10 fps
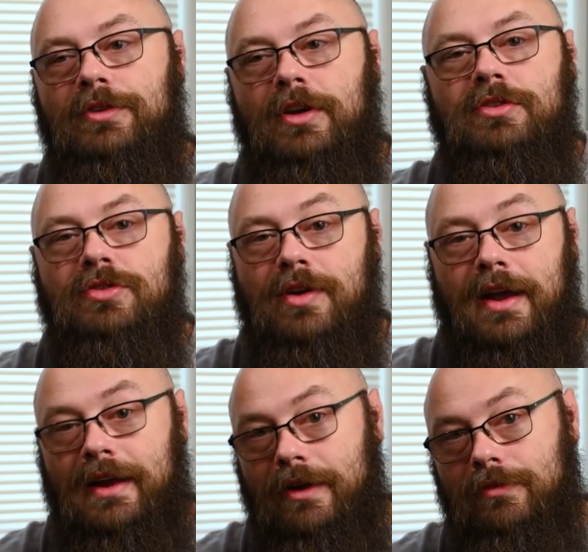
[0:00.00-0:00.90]
Just try
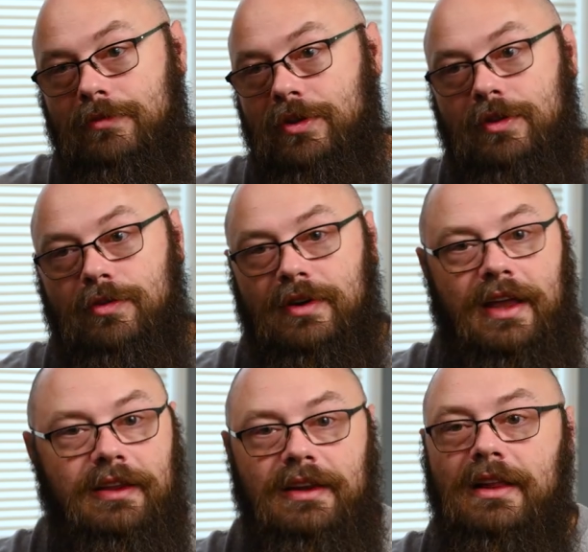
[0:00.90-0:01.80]
it out. You can throw an
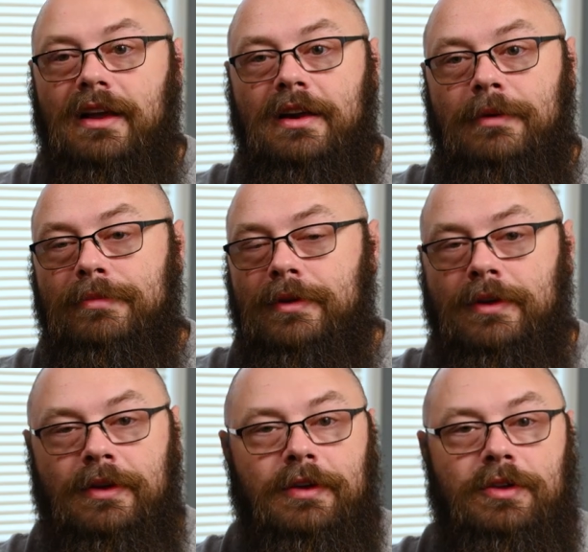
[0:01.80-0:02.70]
LED light up,
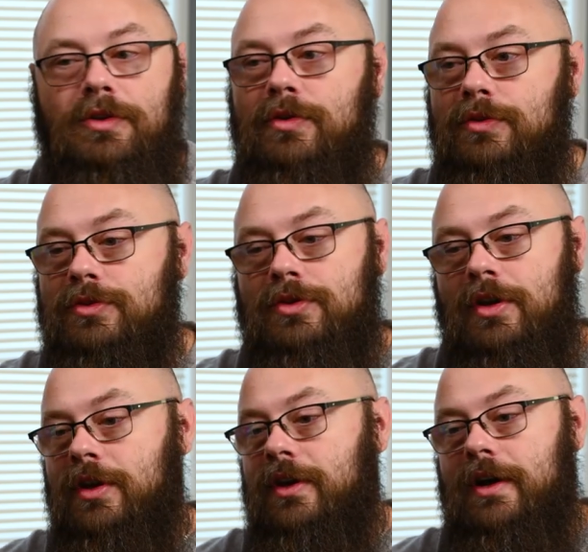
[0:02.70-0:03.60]
use
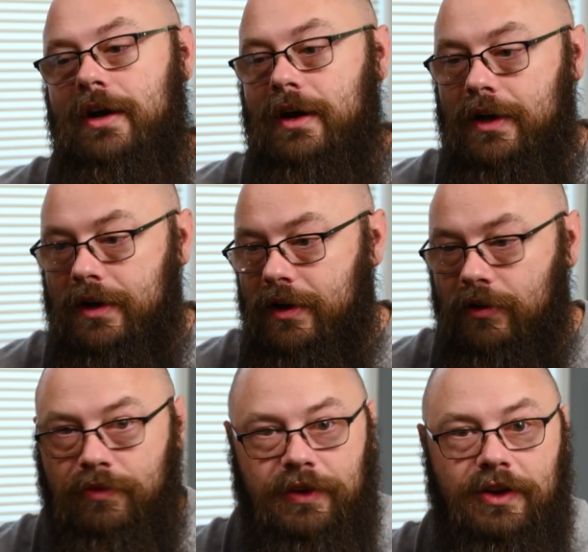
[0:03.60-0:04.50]
a
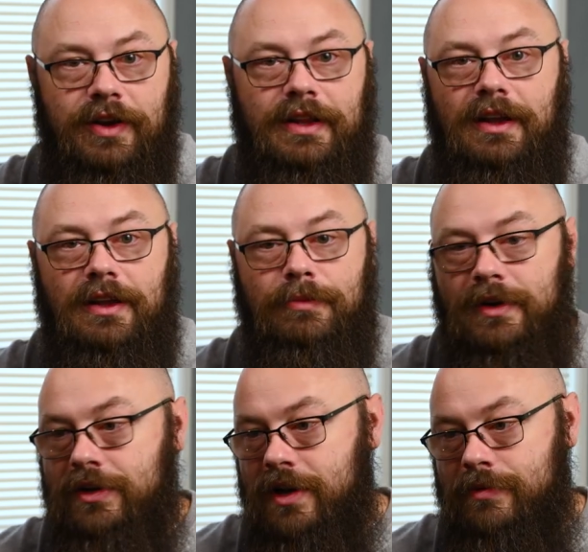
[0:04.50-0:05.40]
little figurine like
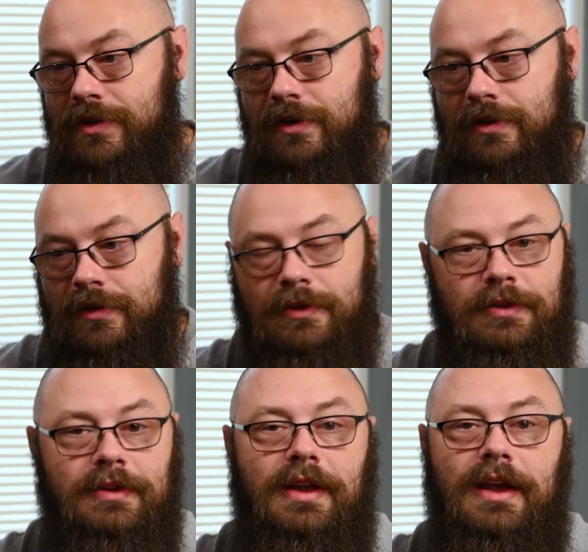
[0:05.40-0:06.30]
Mini James here,
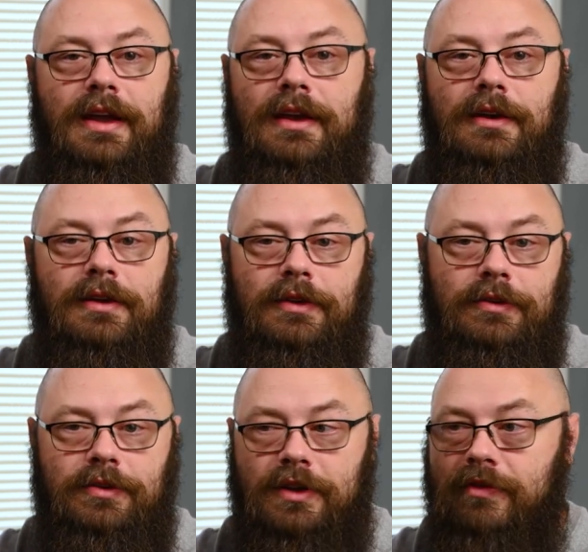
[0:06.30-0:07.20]
and
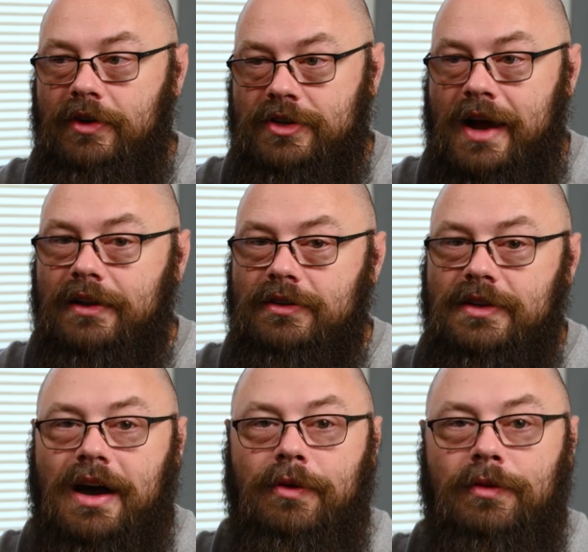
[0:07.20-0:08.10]
give it a shot.
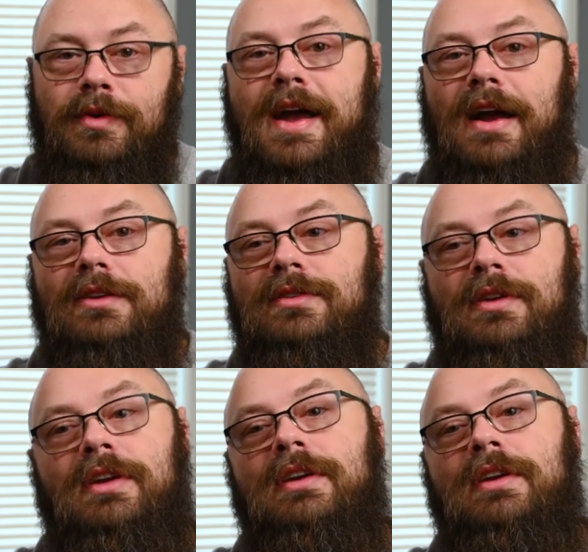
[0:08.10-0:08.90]
See how it reacts.